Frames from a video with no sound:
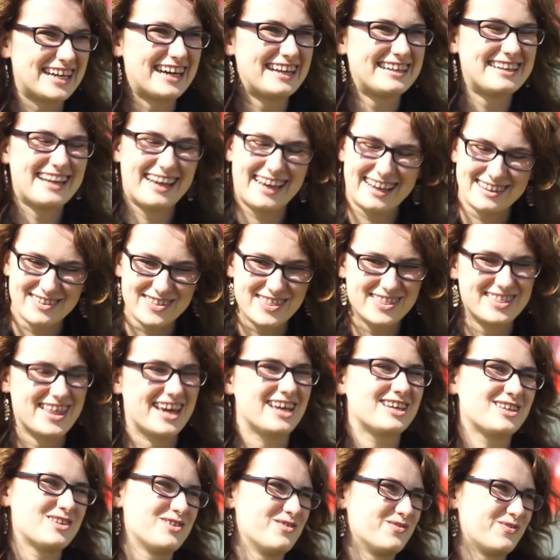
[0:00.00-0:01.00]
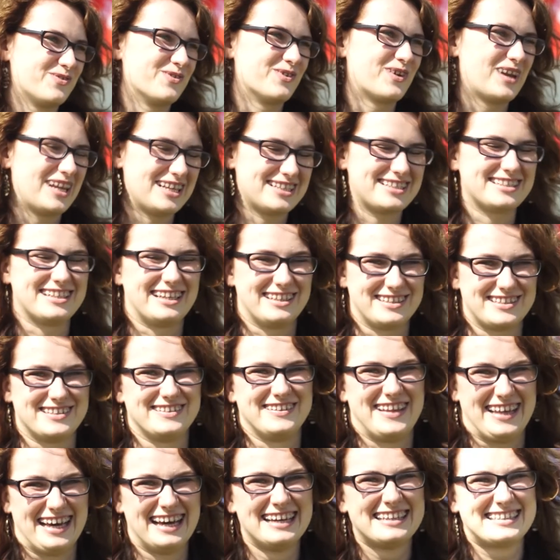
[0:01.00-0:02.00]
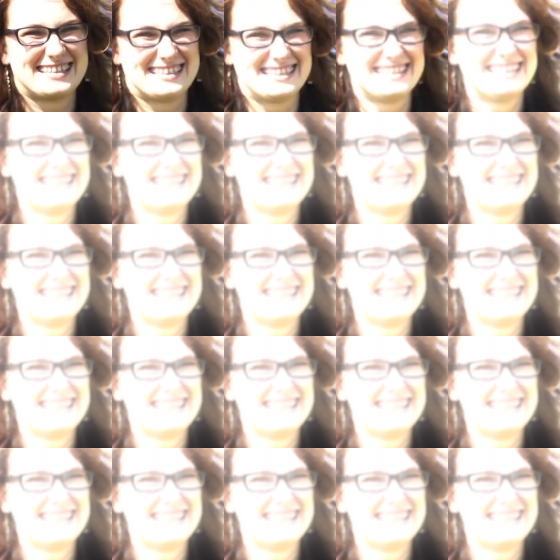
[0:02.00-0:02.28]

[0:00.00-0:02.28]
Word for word: done, and thank you for listening to that.